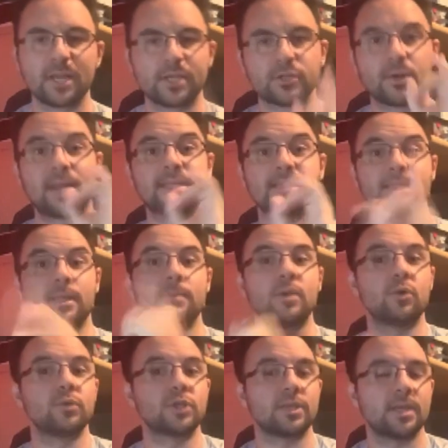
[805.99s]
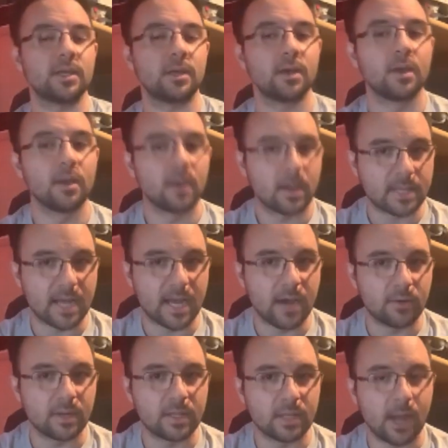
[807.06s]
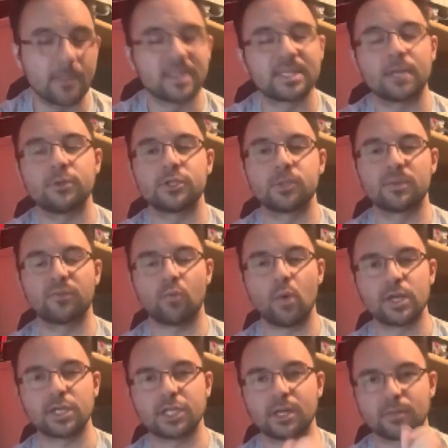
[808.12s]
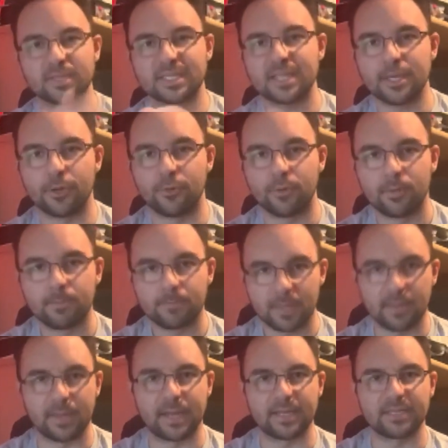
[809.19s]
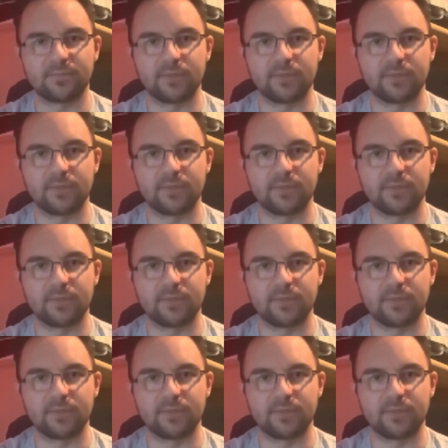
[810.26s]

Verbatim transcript: So, guys, let me know what you think down in the comments. Thank you so much for watching, and I will see you in the next